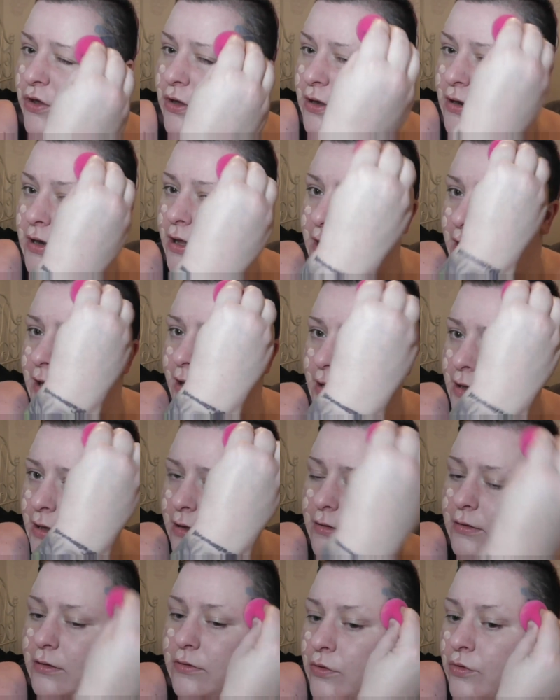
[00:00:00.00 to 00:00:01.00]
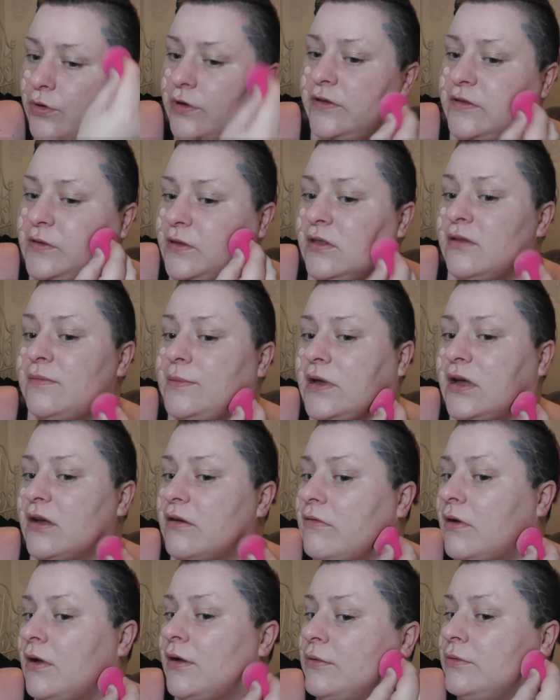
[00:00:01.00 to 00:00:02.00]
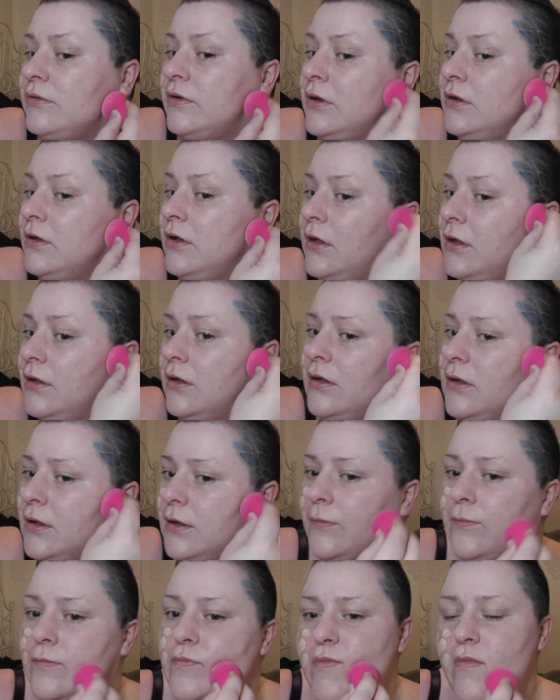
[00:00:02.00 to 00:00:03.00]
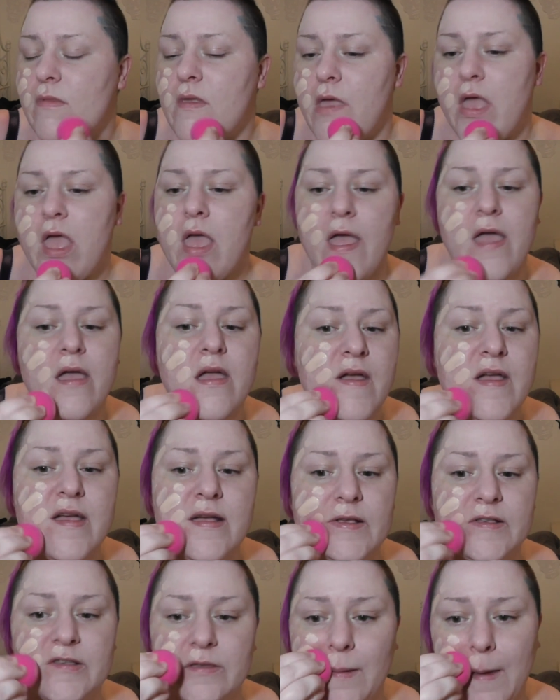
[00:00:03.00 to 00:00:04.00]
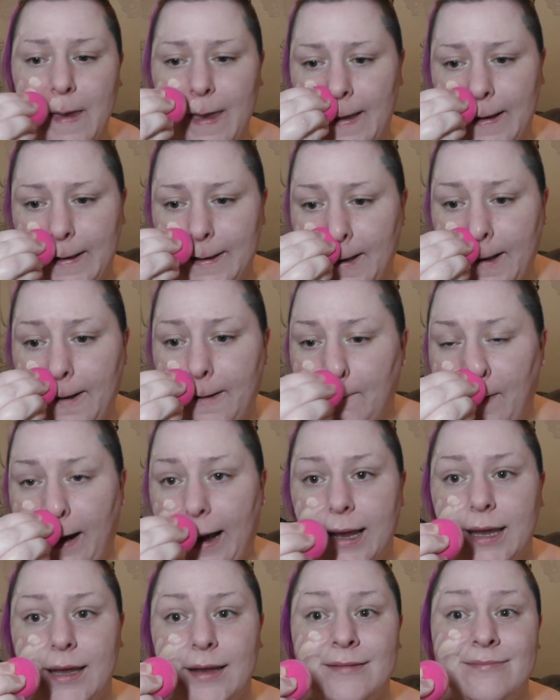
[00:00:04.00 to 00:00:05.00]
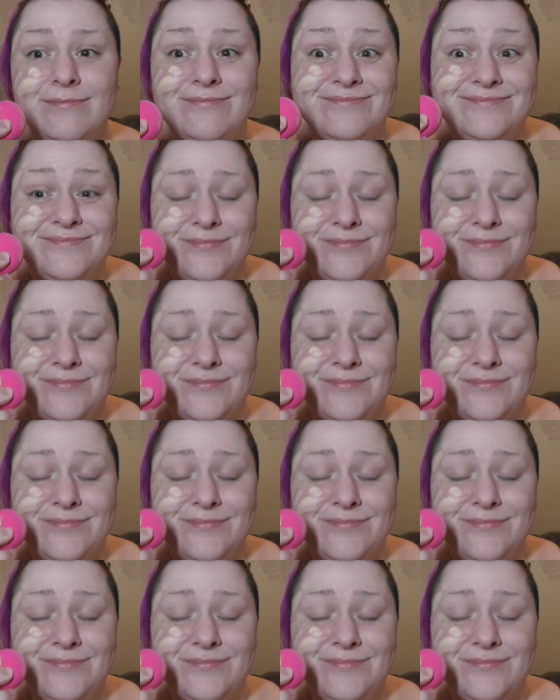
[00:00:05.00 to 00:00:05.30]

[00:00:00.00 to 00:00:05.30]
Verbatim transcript: you can hear noise in the background, it's the kids playing.